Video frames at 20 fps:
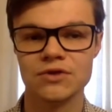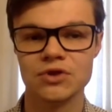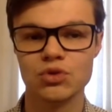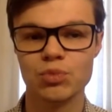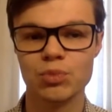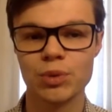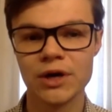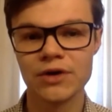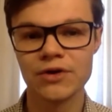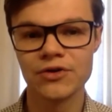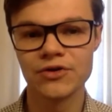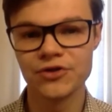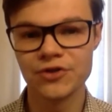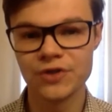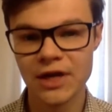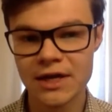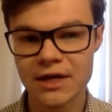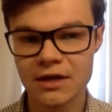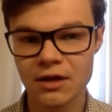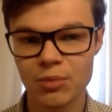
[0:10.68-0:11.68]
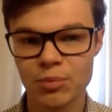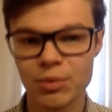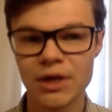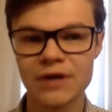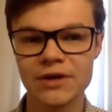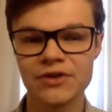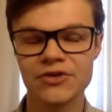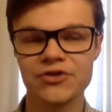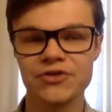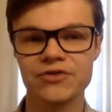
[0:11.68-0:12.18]
with our presentations,
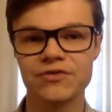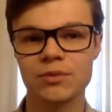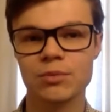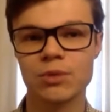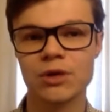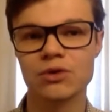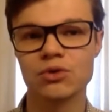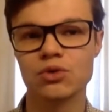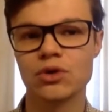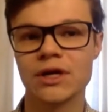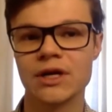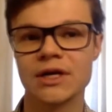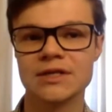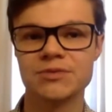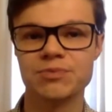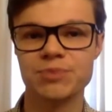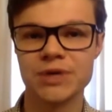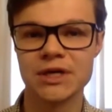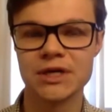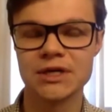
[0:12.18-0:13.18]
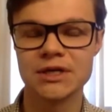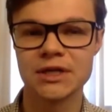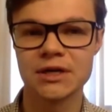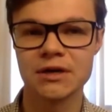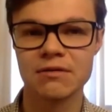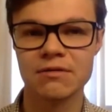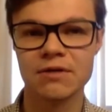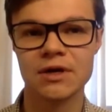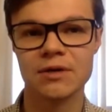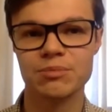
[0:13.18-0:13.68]
and Danila
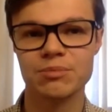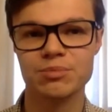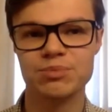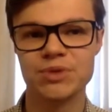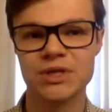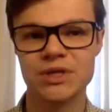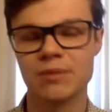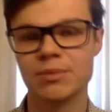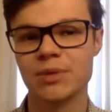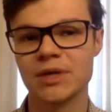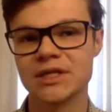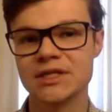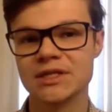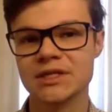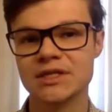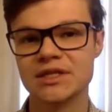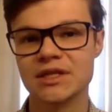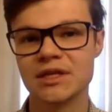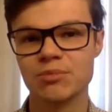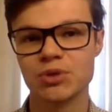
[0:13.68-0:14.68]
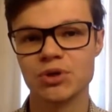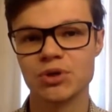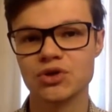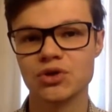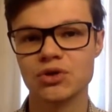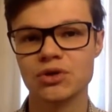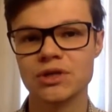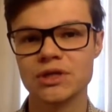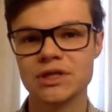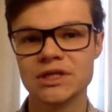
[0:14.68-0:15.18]
Parnishchev from Kaspersky
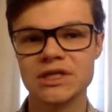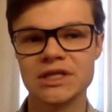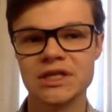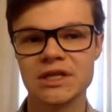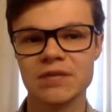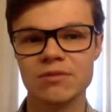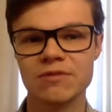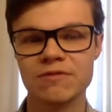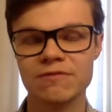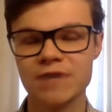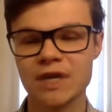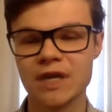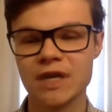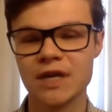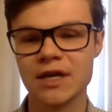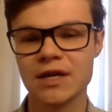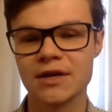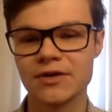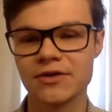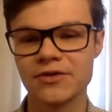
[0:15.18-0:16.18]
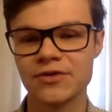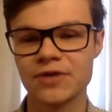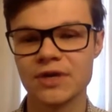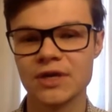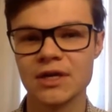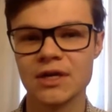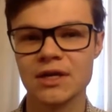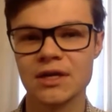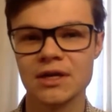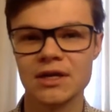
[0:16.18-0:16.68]
Lab will be
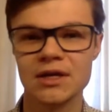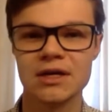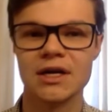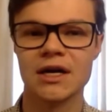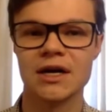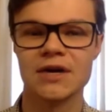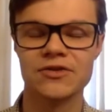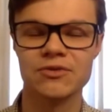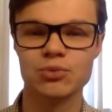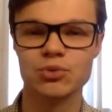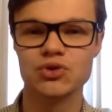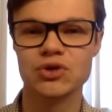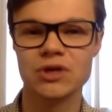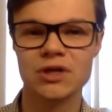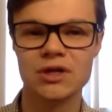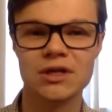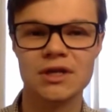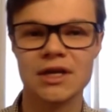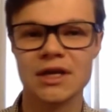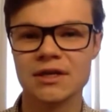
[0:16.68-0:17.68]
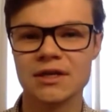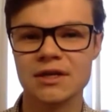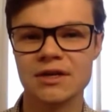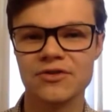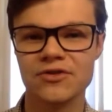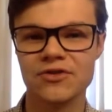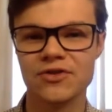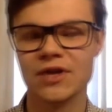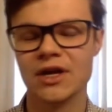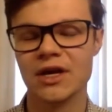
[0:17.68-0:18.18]
talking about security of
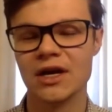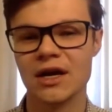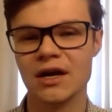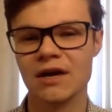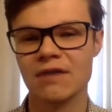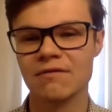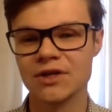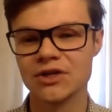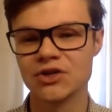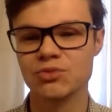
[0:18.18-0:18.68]
Verix.